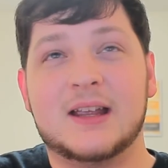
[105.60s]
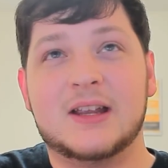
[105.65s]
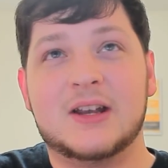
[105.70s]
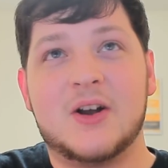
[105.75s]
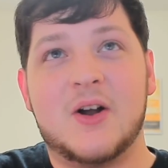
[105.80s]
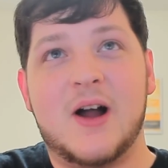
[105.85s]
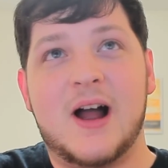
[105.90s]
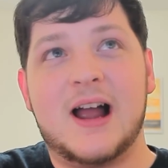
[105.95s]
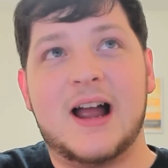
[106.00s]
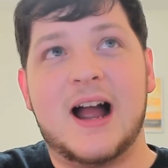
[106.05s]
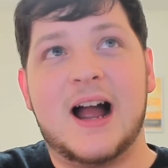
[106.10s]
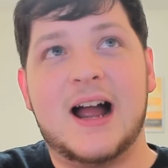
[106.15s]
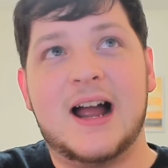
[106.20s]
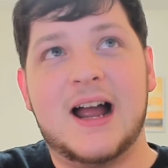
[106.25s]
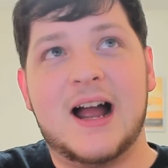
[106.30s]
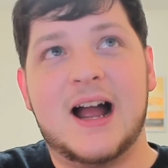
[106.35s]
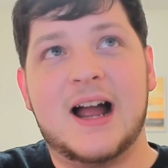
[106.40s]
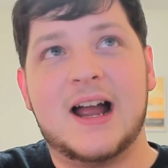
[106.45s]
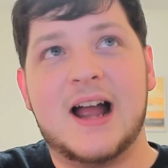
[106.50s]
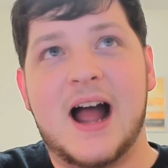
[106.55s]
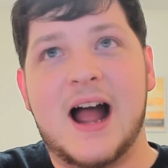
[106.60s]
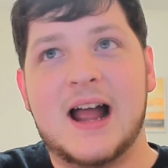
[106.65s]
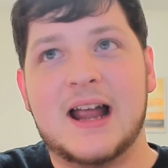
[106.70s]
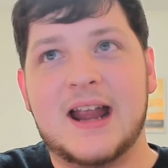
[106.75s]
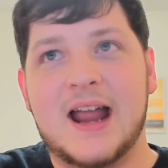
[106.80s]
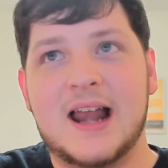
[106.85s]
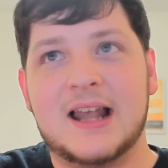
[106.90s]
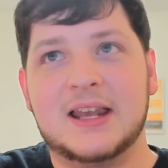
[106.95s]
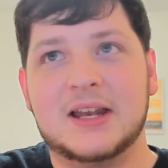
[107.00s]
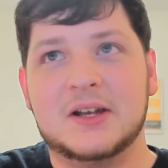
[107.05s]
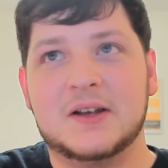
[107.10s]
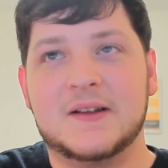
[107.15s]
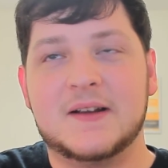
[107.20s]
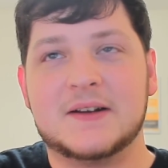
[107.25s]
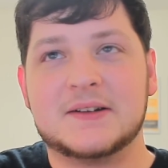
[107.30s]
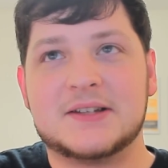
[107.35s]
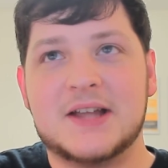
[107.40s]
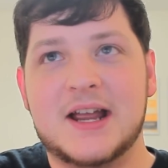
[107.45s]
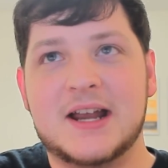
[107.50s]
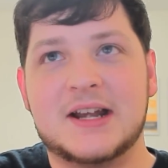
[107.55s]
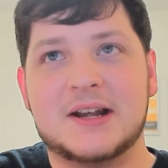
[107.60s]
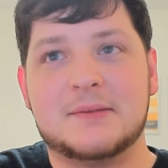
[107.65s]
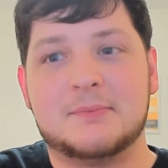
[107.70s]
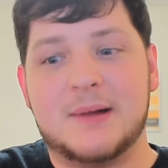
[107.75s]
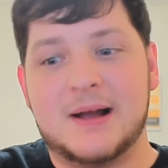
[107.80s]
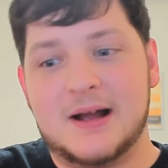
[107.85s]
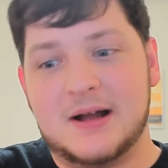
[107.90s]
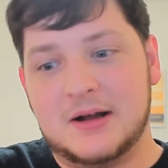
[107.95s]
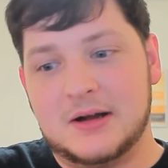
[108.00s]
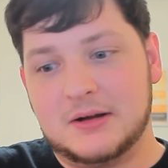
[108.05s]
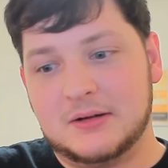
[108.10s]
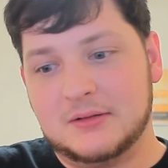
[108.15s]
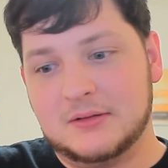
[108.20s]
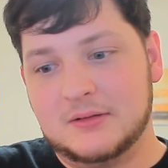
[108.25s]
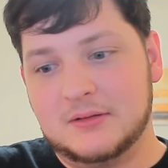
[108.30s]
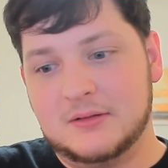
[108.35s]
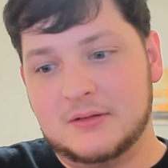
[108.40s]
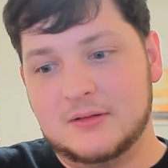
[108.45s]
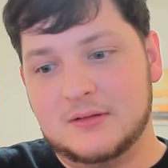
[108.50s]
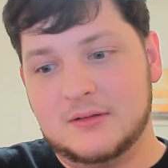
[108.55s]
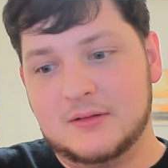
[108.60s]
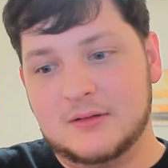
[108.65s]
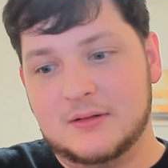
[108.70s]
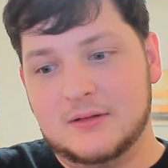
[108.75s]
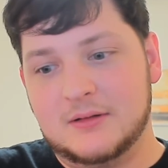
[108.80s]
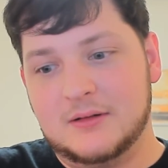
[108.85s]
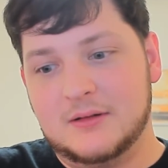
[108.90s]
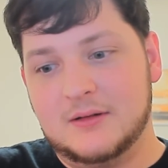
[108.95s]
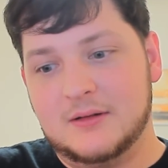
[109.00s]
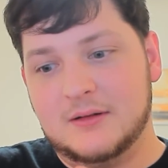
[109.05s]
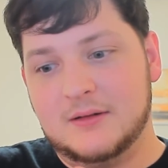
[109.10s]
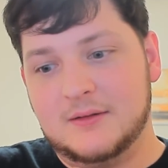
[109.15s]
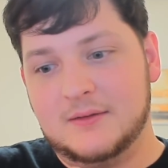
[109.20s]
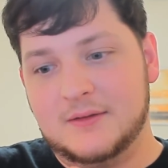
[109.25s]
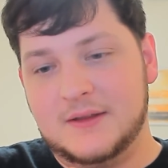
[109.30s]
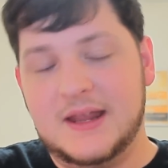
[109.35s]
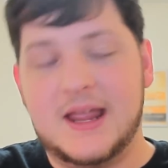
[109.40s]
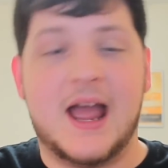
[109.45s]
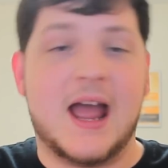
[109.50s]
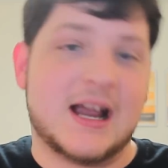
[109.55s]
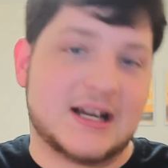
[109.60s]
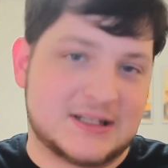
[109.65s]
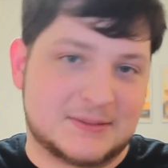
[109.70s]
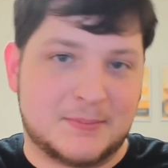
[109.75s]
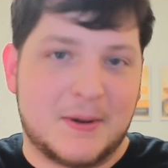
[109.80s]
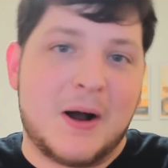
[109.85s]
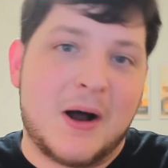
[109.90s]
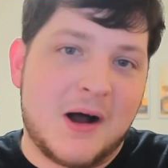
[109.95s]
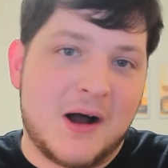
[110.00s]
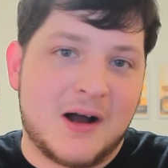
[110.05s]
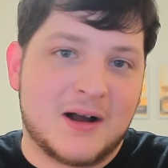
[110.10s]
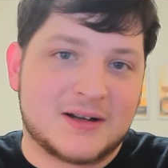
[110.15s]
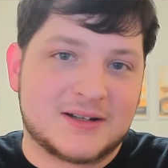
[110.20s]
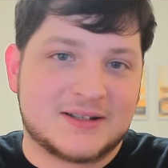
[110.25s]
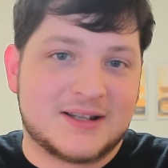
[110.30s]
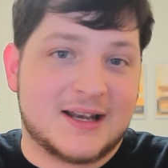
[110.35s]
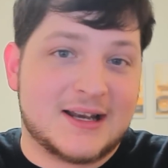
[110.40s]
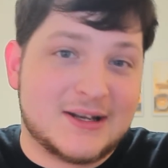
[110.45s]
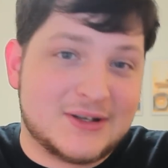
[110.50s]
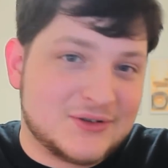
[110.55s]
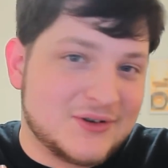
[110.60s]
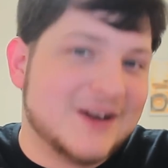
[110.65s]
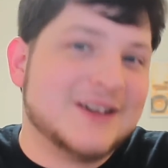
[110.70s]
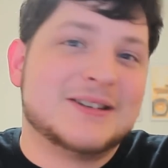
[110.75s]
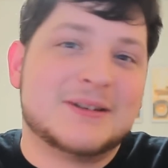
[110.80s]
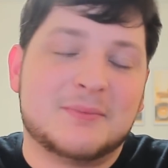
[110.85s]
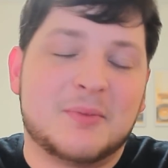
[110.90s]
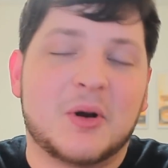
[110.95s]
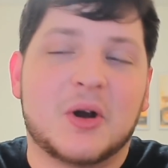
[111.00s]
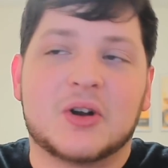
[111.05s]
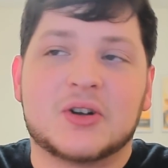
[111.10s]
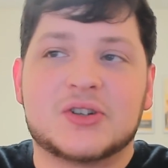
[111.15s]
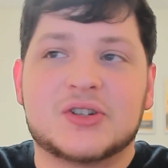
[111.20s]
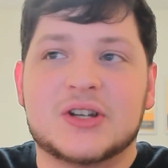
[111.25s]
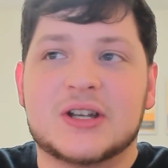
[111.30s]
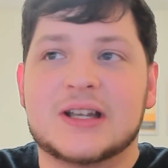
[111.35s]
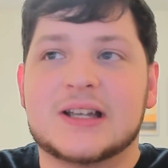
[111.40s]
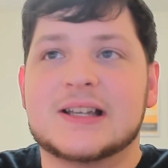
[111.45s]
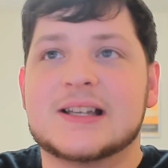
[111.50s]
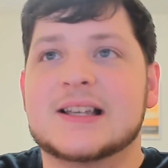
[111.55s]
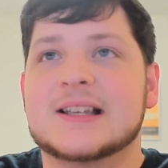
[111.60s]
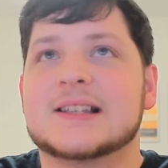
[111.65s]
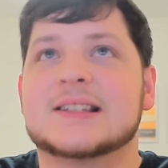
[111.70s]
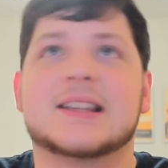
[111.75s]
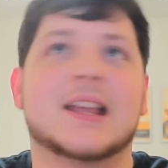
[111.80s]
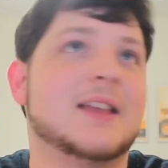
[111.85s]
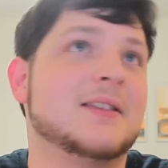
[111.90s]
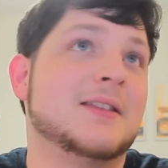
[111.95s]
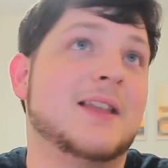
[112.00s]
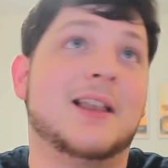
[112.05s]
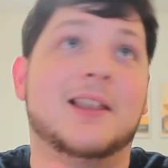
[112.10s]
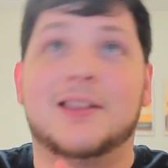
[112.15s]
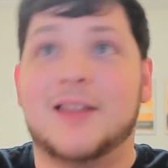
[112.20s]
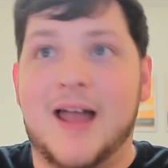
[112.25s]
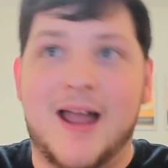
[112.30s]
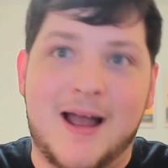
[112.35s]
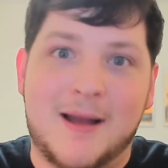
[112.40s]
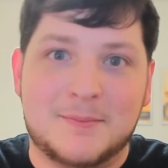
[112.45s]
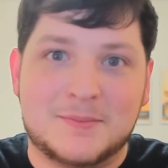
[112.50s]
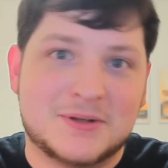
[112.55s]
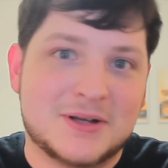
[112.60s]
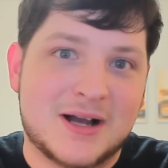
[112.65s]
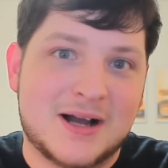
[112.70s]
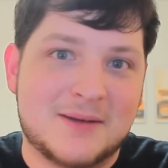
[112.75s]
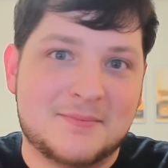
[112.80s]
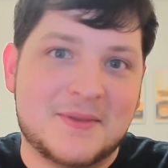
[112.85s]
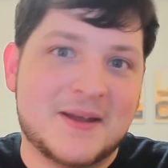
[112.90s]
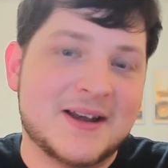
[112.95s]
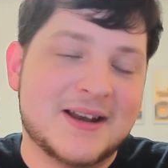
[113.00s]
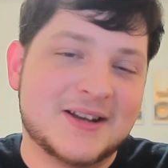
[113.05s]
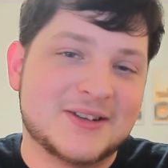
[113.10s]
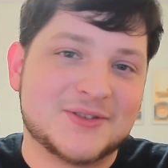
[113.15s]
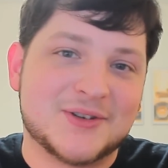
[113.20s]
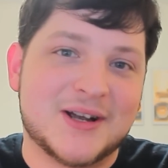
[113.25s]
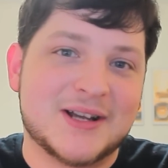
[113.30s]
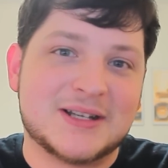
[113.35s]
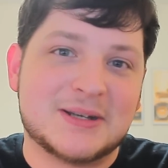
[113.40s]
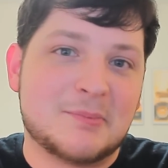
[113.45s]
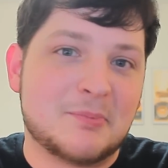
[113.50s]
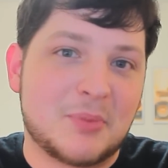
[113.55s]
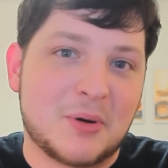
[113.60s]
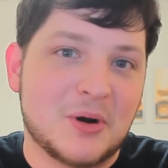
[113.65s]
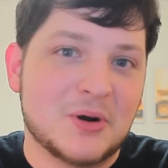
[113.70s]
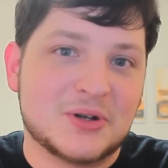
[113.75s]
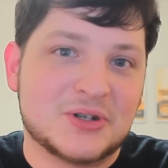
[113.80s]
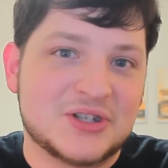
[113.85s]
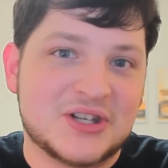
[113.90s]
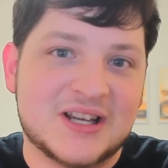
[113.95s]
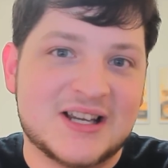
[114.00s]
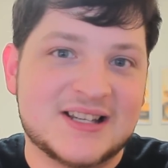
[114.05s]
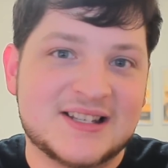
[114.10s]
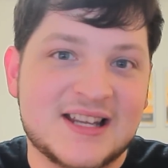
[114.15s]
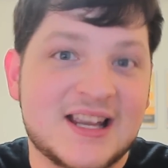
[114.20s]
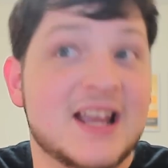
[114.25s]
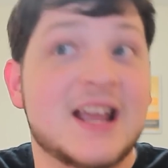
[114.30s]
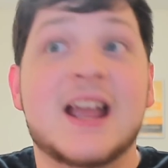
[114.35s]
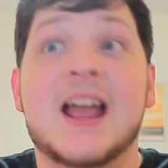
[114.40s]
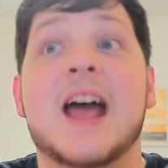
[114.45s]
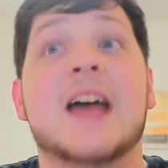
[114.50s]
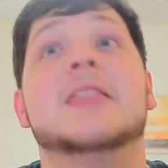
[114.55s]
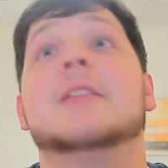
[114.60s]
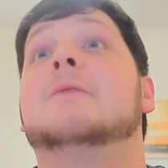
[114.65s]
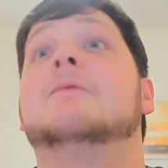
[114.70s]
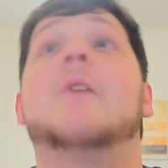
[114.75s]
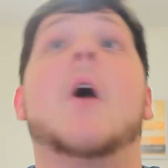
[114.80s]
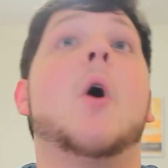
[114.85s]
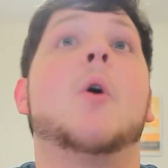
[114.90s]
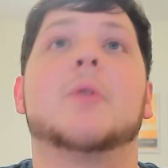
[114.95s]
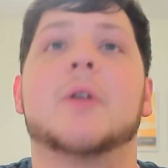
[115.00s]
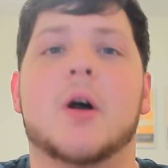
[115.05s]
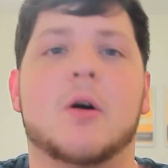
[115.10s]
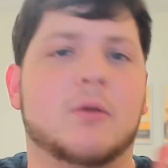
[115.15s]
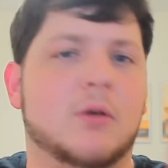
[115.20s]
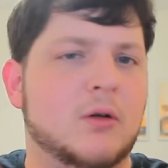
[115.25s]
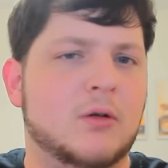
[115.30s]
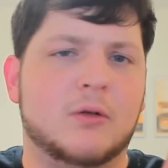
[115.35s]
you know, I, I, I got a little irritated about the Xbox that he tried to purchase and the laptop that he tried to purchase and the photo.